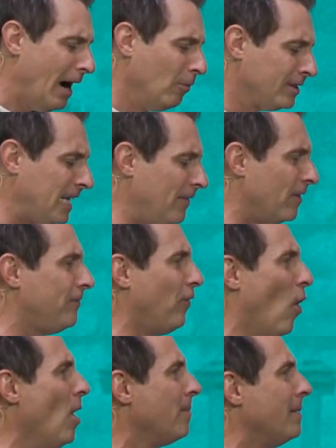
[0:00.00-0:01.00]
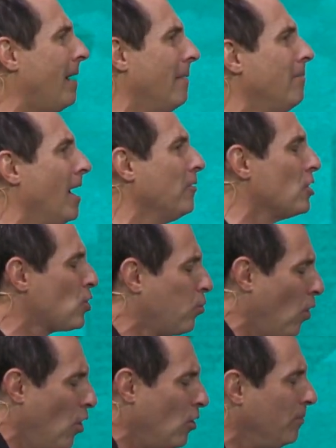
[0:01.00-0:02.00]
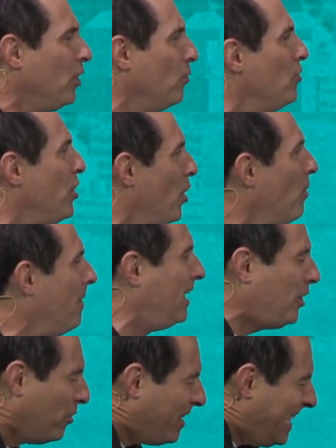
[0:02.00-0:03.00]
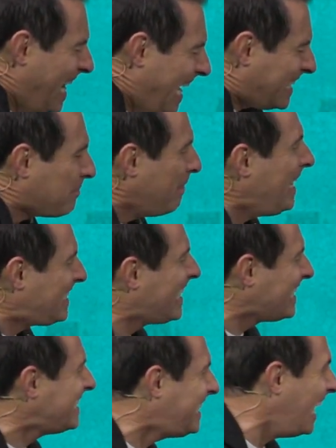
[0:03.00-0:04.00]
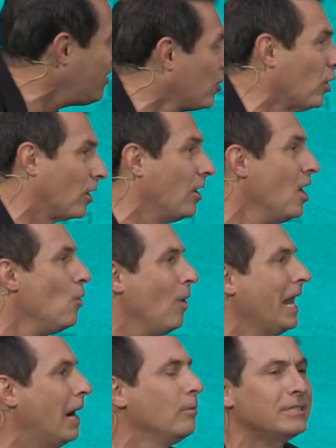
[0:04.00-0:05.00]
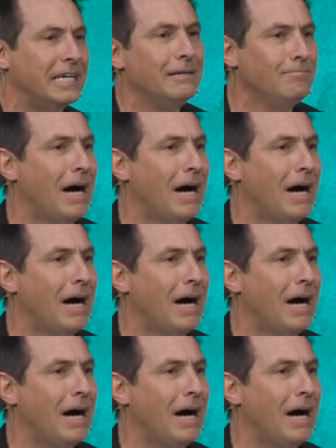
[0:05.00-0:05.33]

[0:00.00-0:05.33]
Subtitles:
was even formed in my mother's womb, you knew me. You knit me together while I was in my